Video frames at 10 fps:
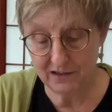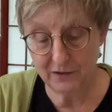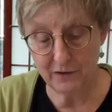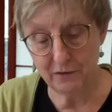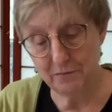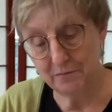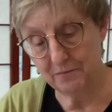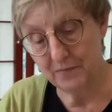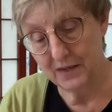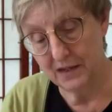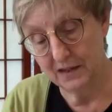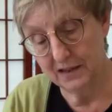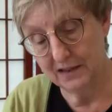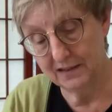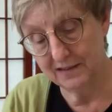though.
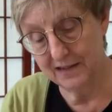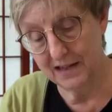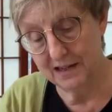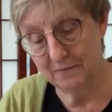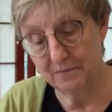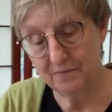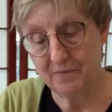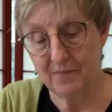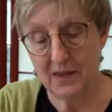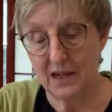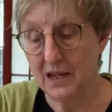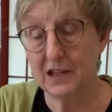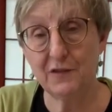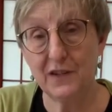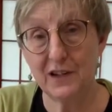Let's see.
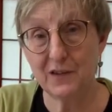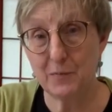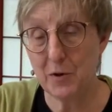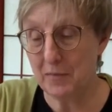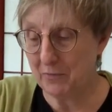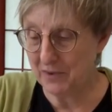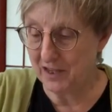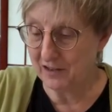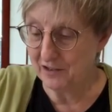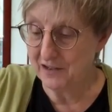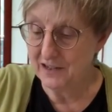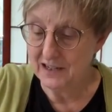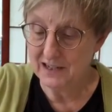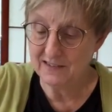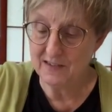It's fun to experiment with color
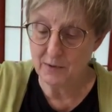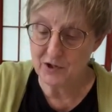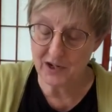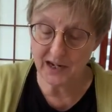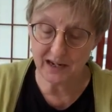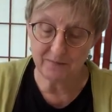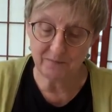and see what you get.